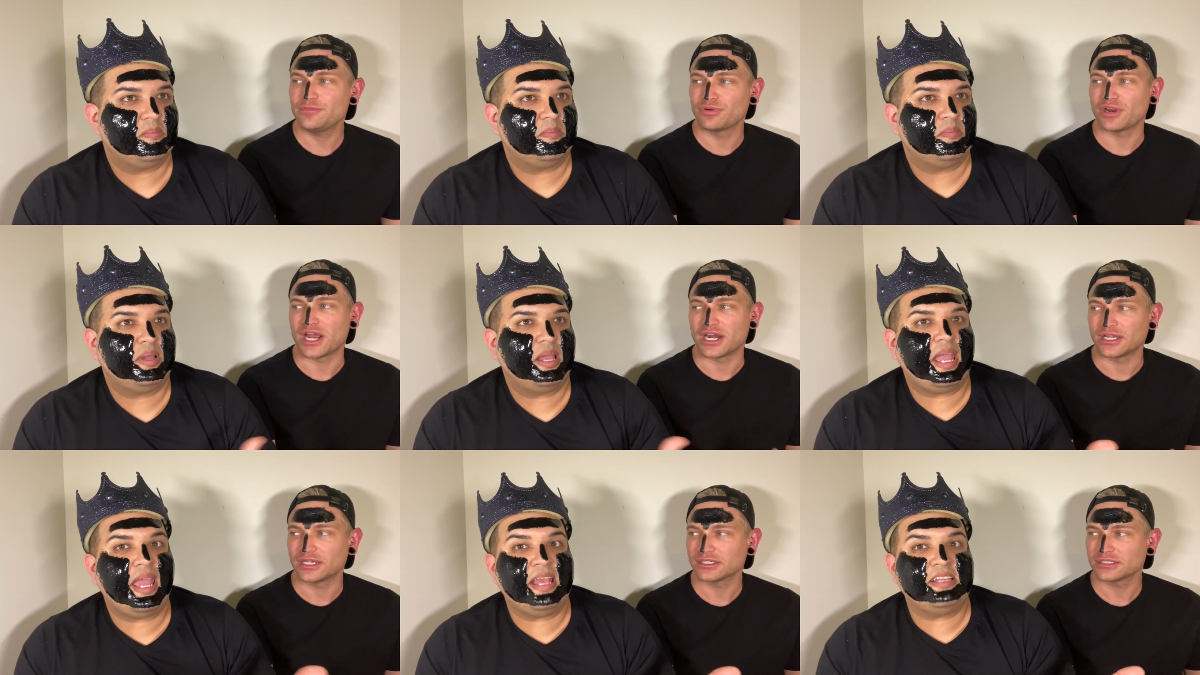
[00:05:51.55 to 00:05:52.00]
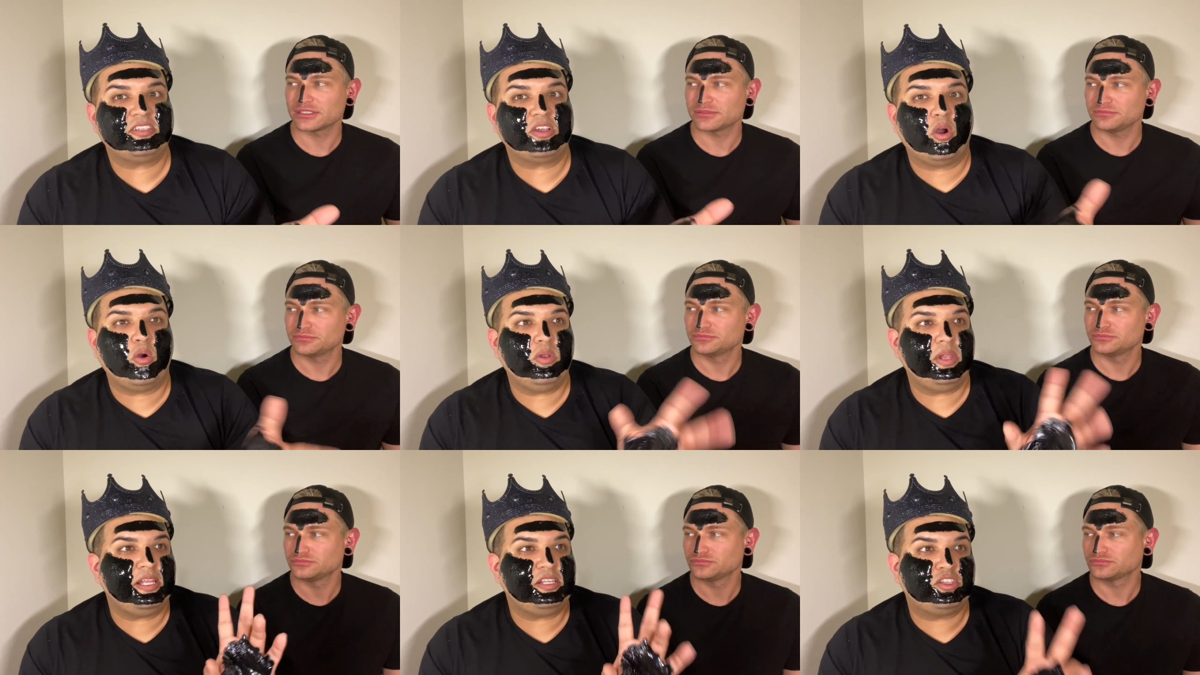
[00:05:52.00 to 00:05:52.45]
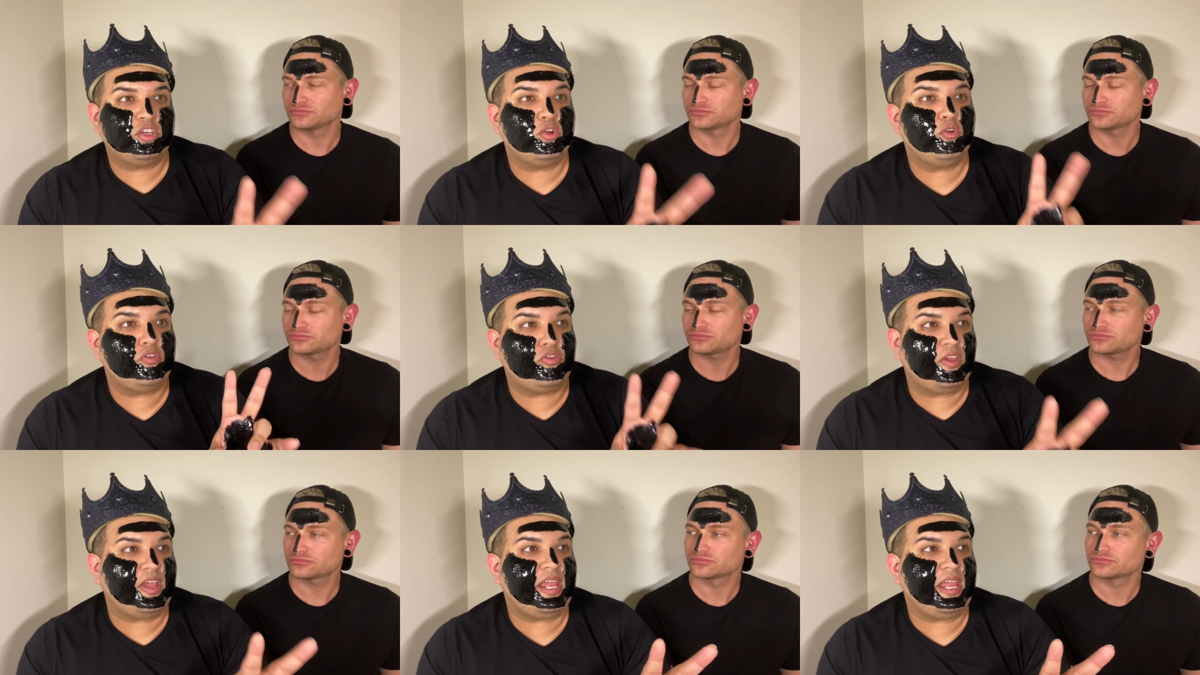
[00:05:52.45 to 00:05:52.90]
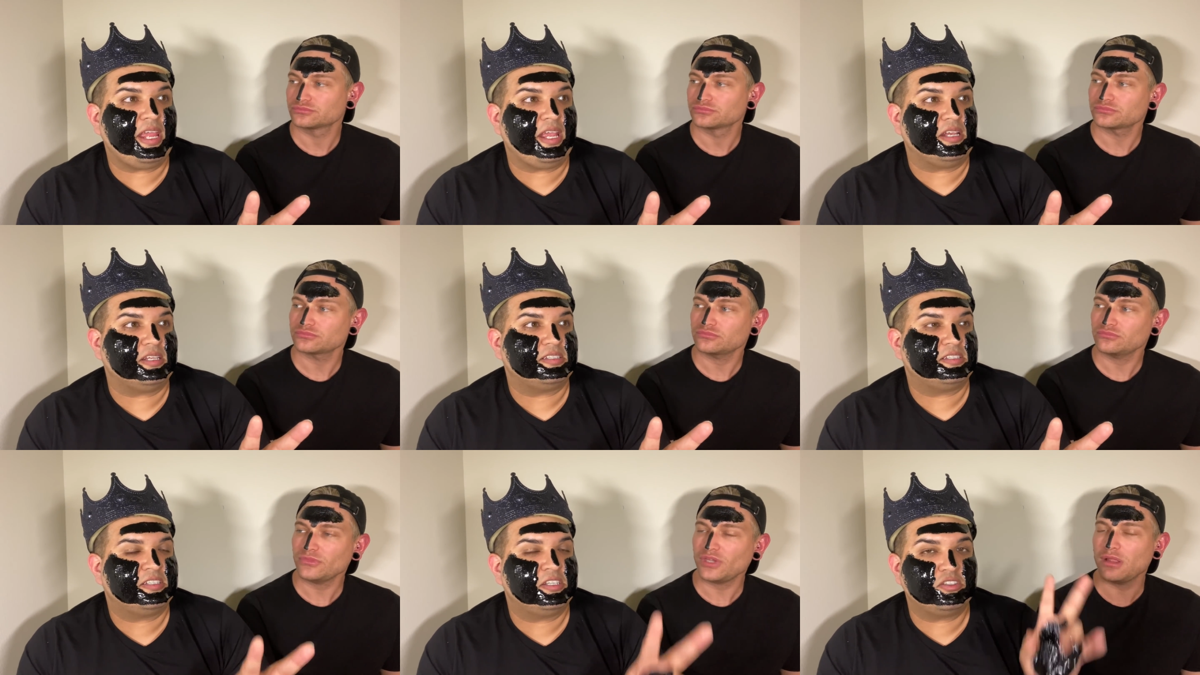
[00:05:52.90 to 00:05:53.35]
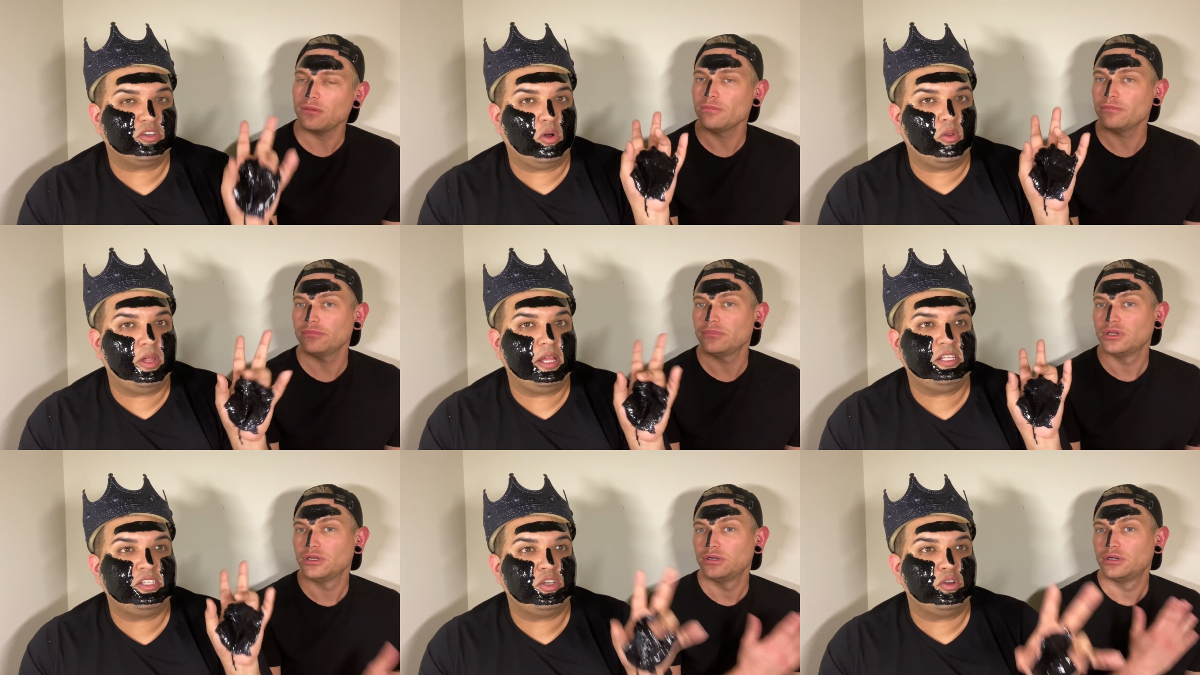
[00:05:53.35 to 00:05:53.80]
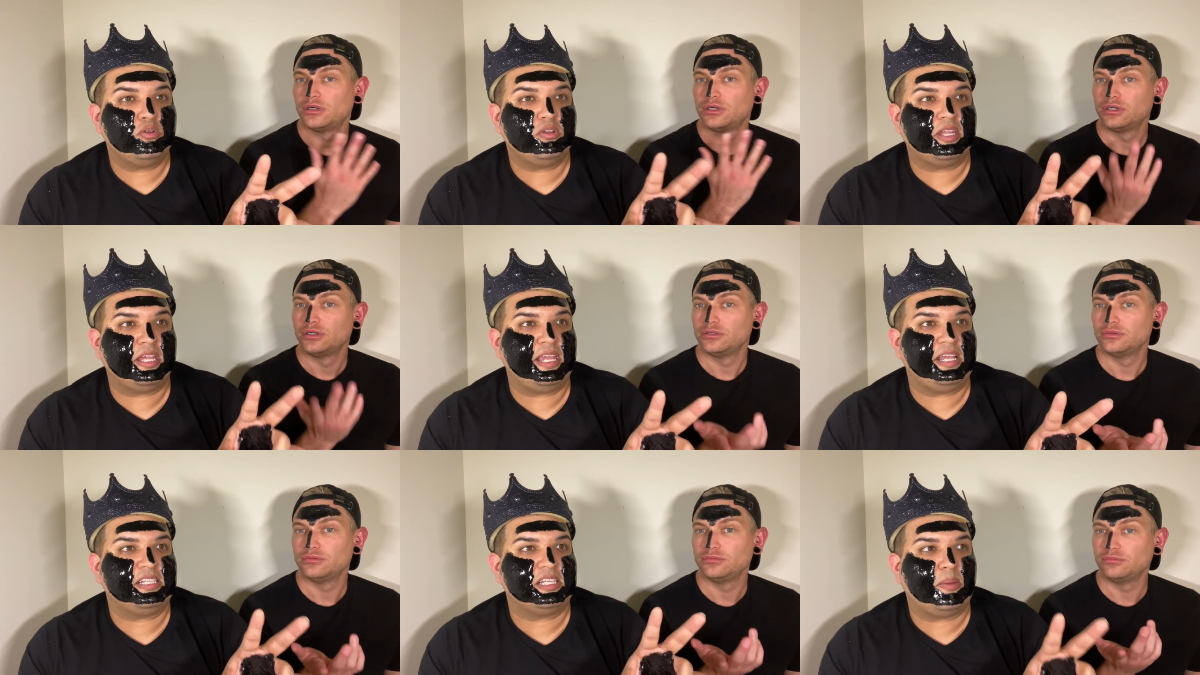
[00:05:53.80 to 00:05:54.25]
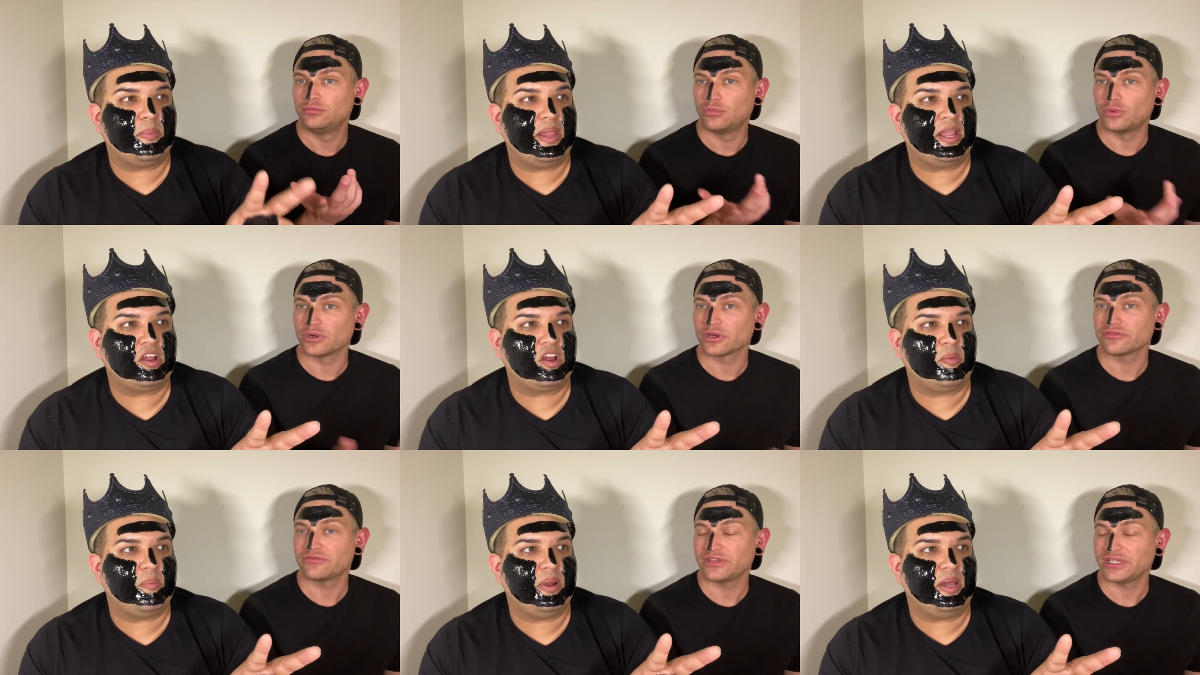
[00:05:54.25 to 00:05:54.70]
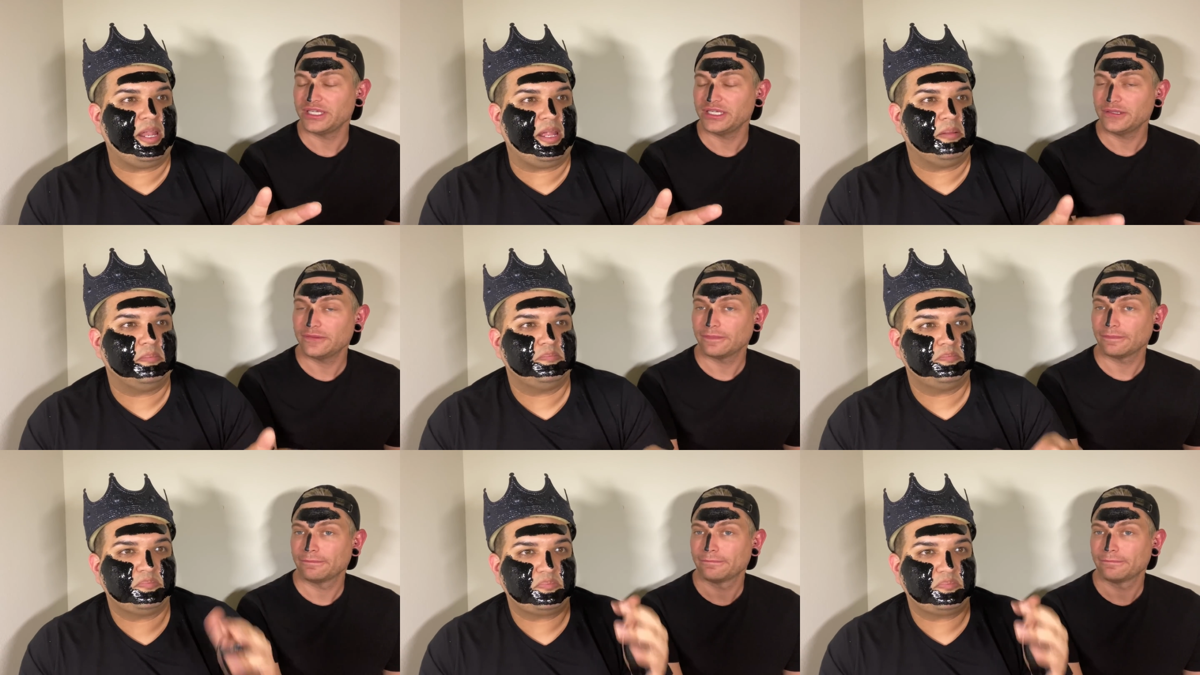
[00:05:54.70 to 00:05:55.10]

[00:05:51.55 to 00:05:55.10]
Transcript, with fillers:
Speaker 1: product. It's only two things. There's only two things that make Morphe. her money.